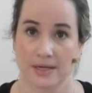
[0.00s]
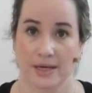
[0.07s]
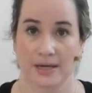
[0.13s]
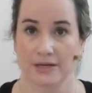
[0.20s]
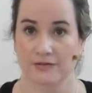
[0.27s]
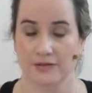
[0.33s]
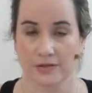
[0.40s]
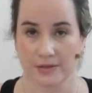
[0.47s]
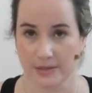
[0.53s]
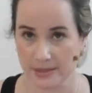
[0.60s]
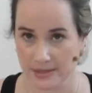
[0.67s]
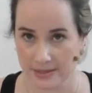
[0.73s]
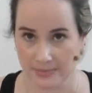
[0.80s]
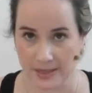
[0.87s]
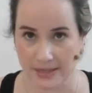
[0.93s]
And if you're in a
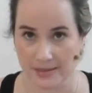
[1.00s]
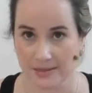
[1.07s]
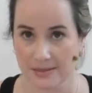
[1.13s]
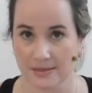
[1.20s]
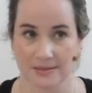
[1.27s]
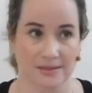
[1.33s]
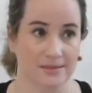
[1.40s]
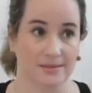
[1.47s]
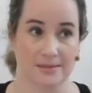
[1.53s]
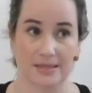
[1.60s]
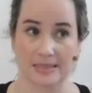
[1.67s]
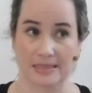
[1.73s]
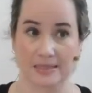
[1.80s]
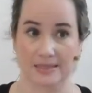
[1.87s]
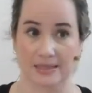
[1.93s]
space that doesn't
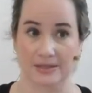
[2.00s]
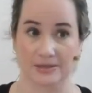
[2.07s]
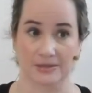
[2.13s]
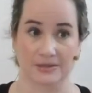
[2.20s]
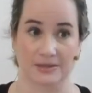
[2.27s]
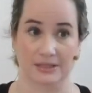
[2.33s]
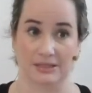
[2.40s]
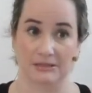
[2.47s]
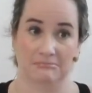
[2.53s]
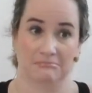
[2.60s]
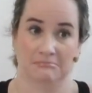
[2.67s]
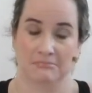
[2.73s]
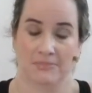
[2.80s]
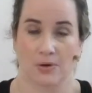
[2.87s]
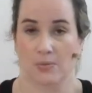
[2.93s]
necessarily
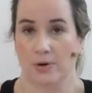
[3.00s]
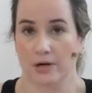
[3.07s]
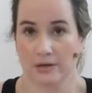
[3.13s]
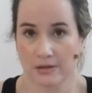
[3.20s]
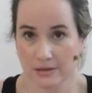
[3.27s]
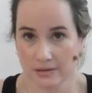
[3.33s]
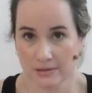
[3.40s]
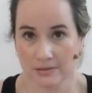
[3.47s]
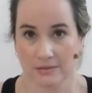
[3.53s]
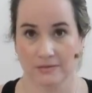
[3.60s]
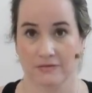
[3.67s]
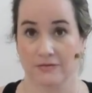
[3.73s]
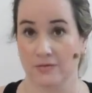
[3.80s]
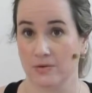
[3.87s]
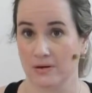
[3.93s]
work
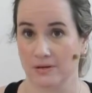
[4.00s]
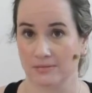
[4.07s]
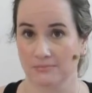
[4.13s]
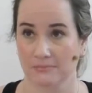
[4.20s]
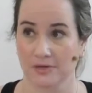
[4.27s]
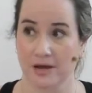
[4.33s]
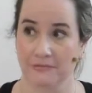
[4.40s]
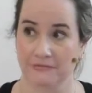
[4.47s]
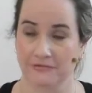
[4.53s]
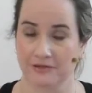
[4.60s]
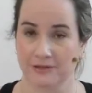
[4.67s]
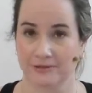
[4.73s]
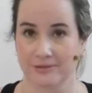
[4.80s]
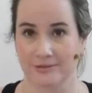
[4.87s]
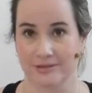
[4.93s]
for
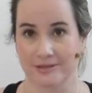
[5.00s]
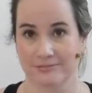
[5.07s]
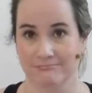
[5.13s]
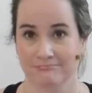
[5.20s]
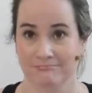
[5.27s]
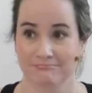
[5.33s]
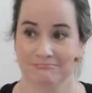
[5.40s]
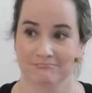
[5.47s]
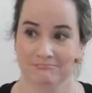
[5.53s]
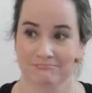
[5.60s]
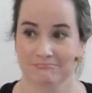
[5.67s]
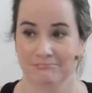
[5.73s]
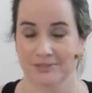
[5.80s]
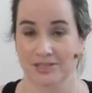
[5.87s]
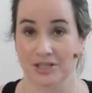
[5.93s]
comfort or
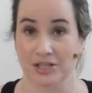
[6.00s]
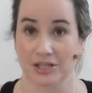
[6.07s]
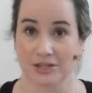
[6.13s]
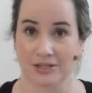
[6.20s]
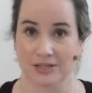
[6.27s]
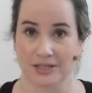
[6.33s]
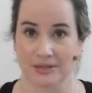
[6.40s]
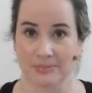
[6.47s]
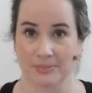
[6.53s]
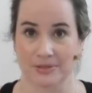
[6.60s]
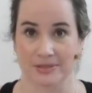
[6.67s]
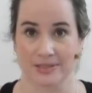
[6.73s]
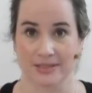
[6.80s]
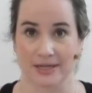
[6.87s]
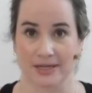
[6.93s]
security per
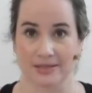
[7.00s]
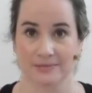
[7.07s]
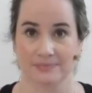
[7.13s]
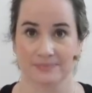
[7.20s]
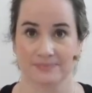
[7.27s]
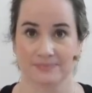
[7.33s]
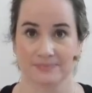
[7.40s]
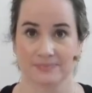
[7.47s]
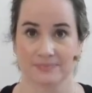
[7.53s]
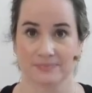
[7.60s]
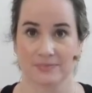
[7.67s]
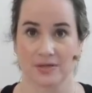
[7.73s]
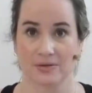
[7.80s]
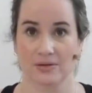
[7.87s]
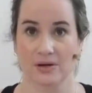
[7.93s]
se,
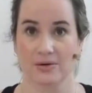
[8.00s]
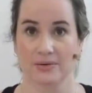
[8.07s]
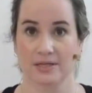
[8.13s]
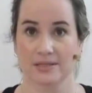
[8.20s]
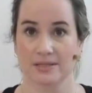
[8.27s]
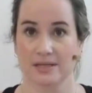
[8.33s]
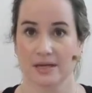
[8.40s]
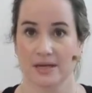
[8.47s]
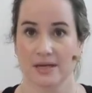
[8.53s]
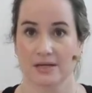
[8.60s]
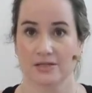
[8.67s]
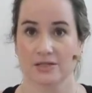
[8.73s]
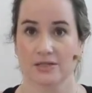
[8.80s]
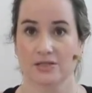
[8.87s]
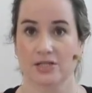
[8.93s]
you can always
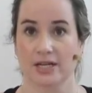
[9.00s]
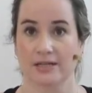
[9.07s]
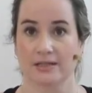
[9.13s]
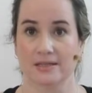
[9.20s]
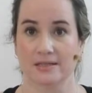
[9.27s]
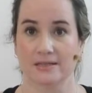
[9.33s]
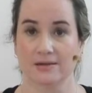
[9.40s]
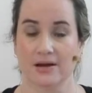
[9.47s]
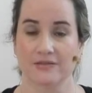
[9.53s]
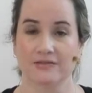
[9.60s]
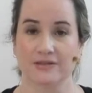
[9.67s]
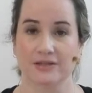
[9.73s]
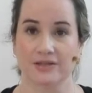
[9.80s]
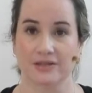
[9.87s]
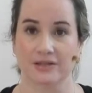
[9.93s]
just gently
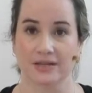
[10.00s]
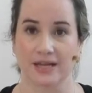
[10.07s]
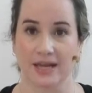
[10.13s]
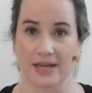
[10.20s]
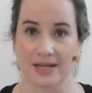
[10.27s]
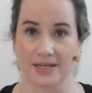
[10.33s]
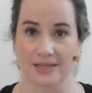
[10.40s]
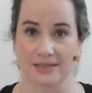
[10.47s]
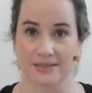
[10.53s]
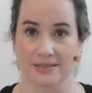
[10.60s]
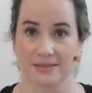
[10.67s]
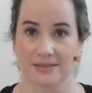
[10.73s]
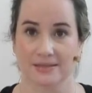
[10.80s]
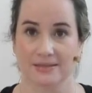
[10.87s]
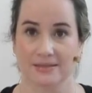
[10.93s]
soften your
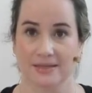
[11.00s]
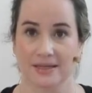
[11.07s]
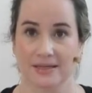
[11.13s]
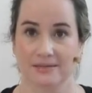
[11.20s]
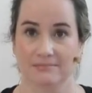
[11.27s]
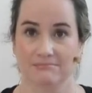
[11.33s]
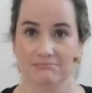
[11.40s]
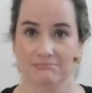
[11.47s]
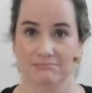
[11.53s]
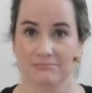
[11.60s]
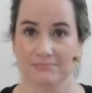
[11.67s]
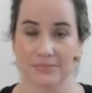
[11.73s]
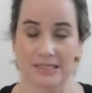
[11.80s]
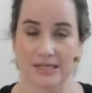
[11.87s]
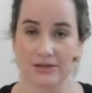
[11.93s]
gaze and
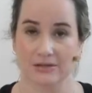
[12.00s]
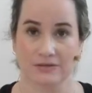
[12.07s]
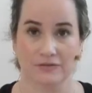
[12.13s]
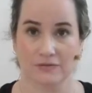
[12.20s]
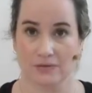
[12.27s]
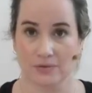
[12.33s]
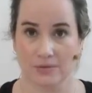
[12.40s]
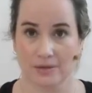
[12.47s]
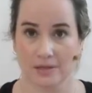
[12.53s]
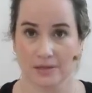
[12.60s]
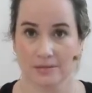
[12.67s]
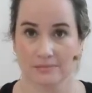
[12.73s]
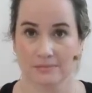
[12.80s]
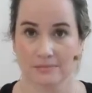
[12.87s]
stare at the floor,